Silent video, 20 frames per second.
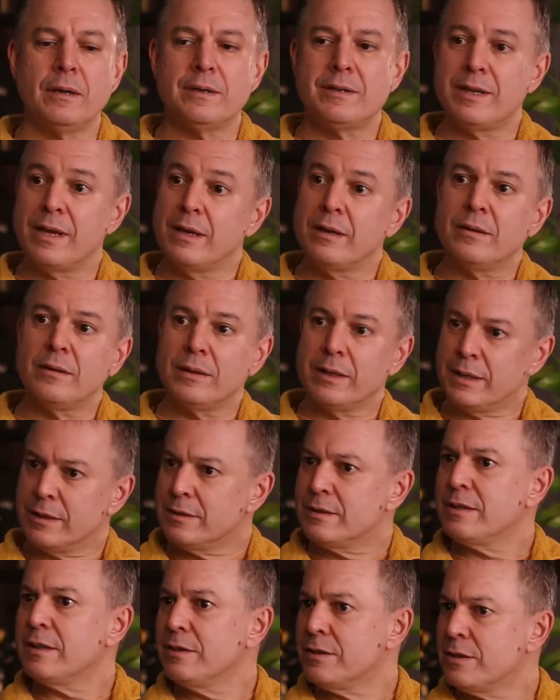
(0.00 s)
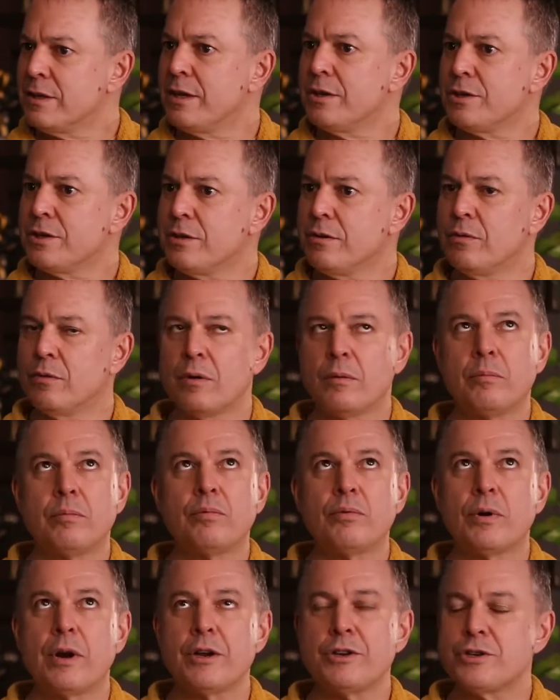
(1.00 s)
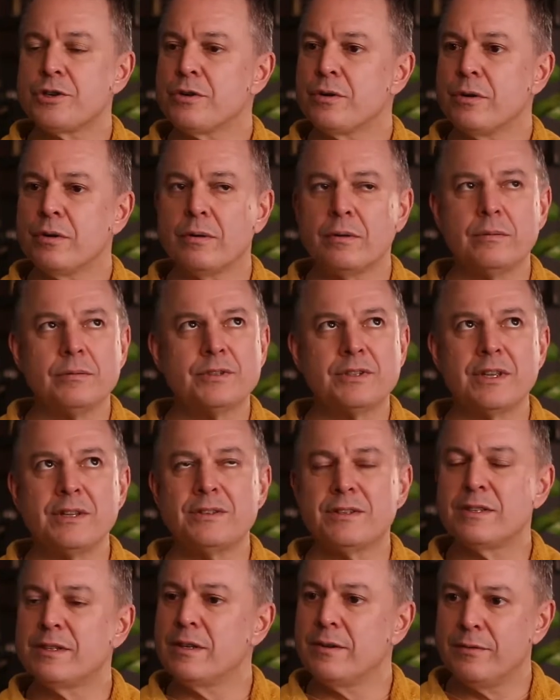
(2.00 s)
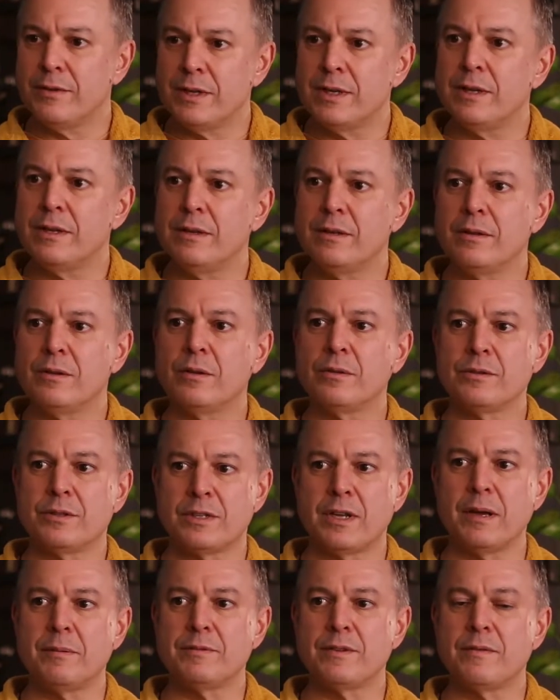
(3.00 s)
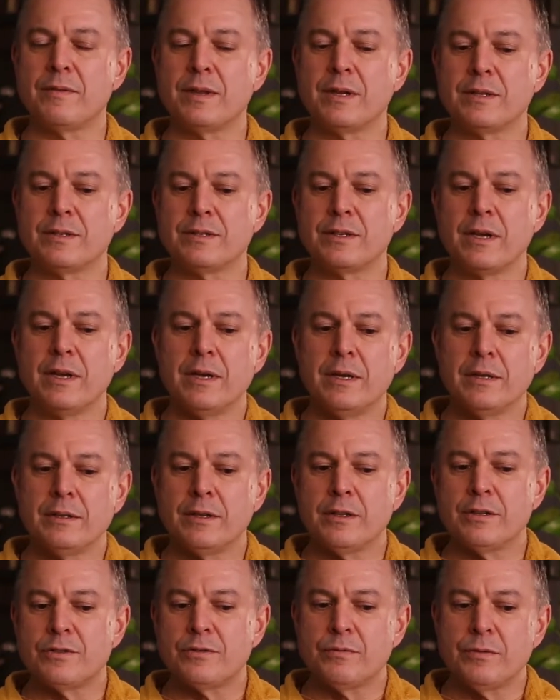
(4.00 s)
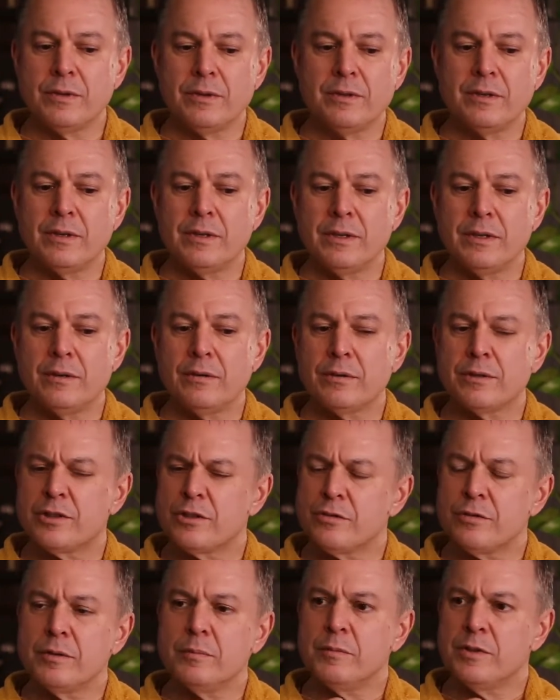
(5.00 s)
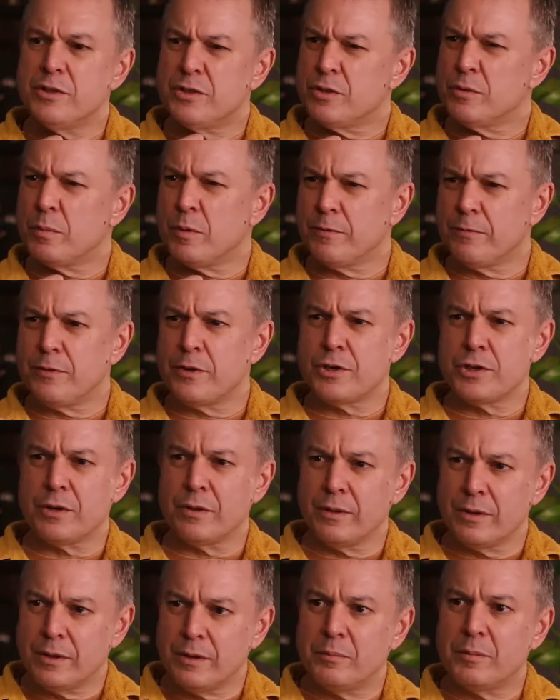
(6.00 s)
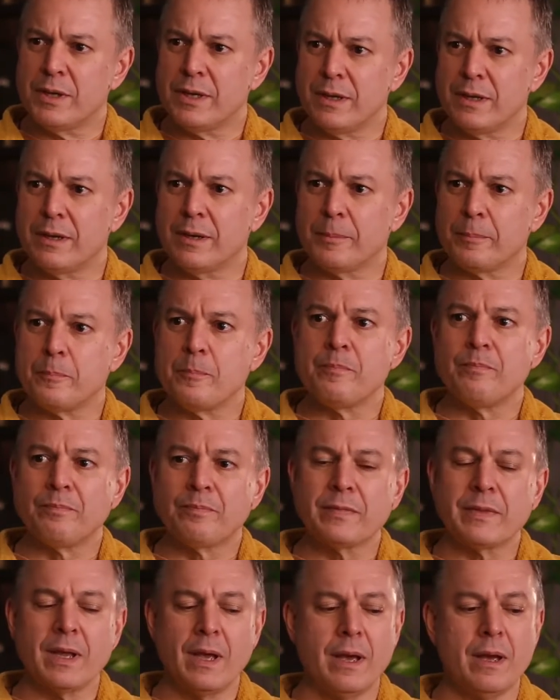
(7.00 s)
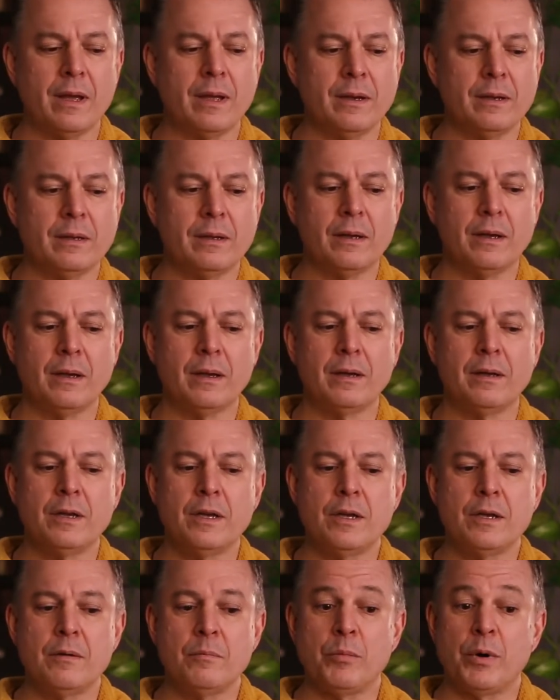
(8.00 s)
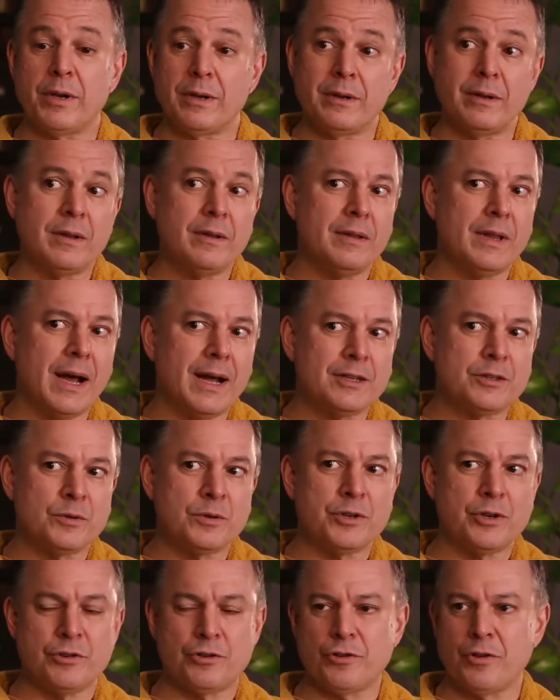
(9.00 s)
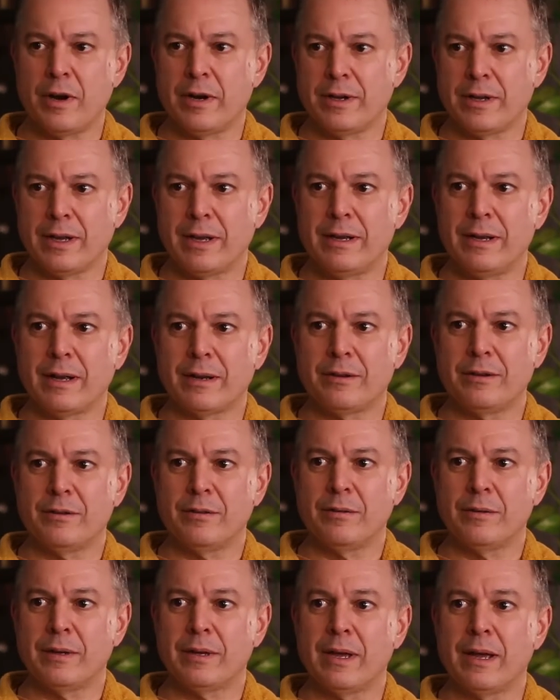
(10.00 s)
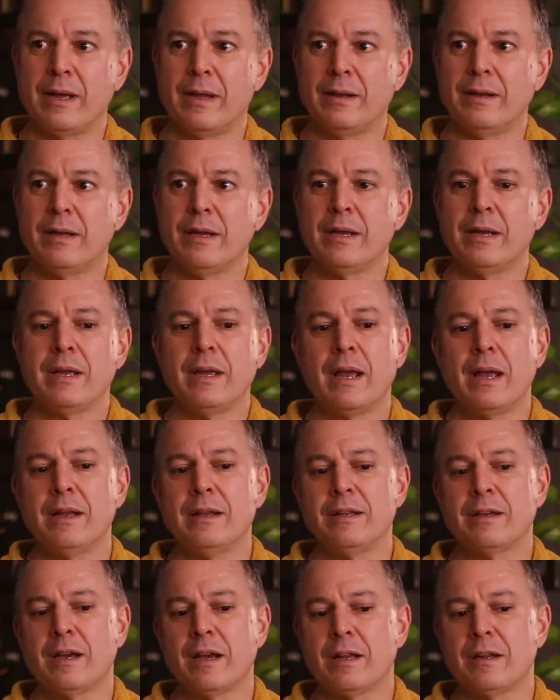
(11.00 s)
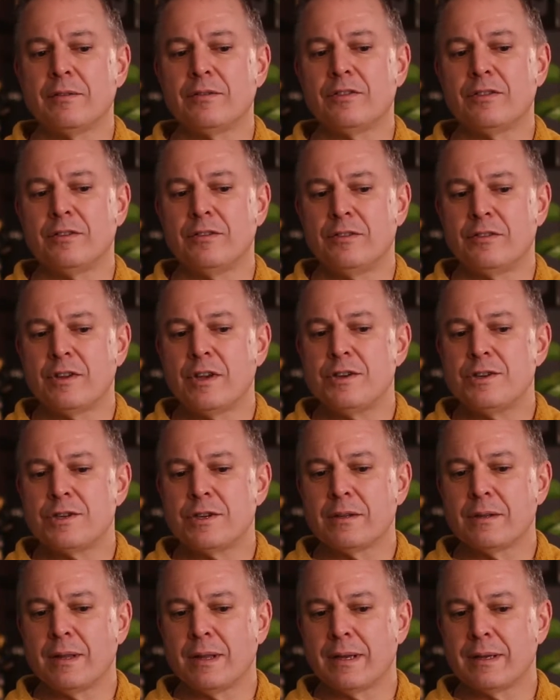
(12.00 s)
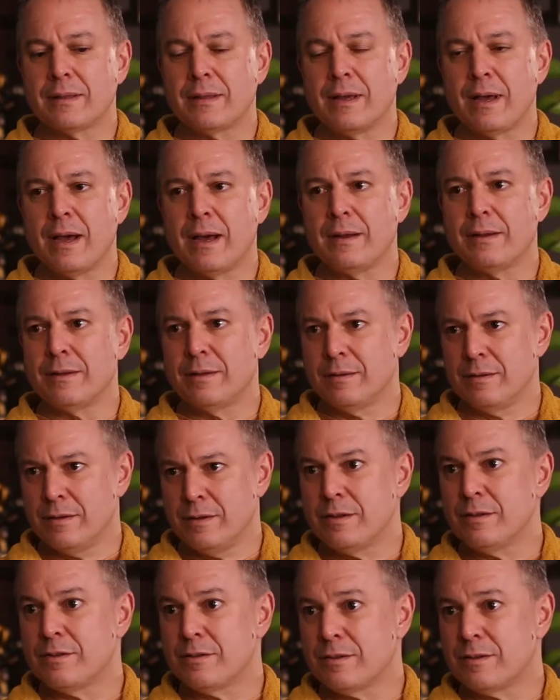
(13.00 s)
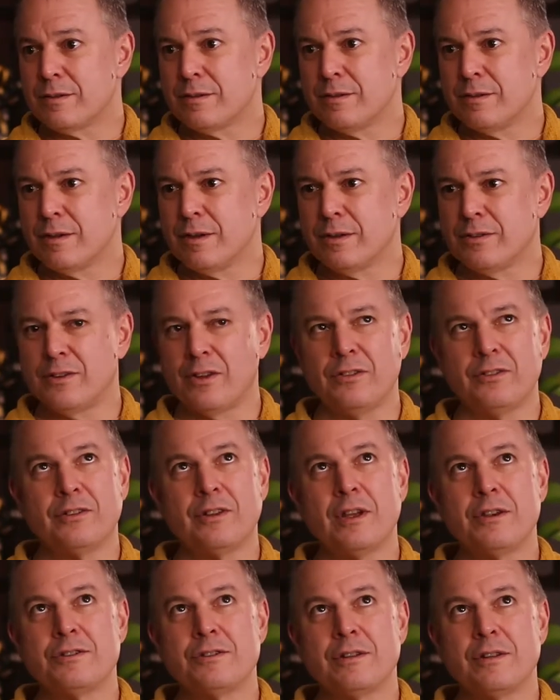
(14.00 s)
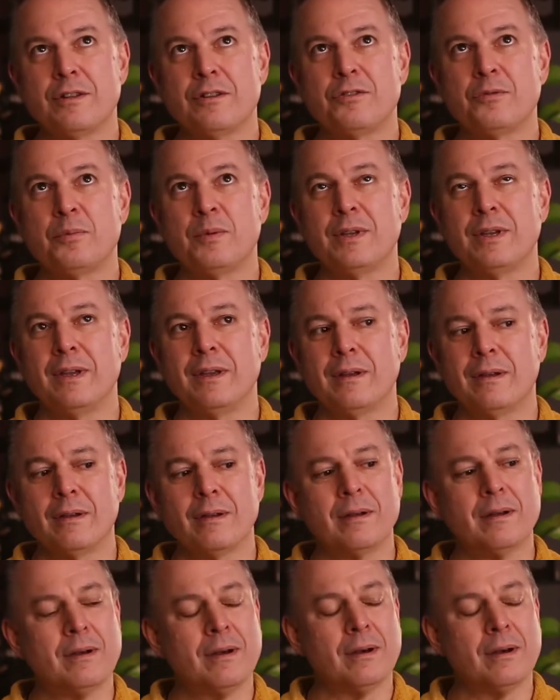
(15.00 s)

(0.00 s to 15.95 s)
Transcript: tingling sensation or pressure or sensitivity, those types of things, that's really, extremely superficial in the beginning. And but that's what you're trying to connect to. Again, any kind of sensation like that is a sensation that's being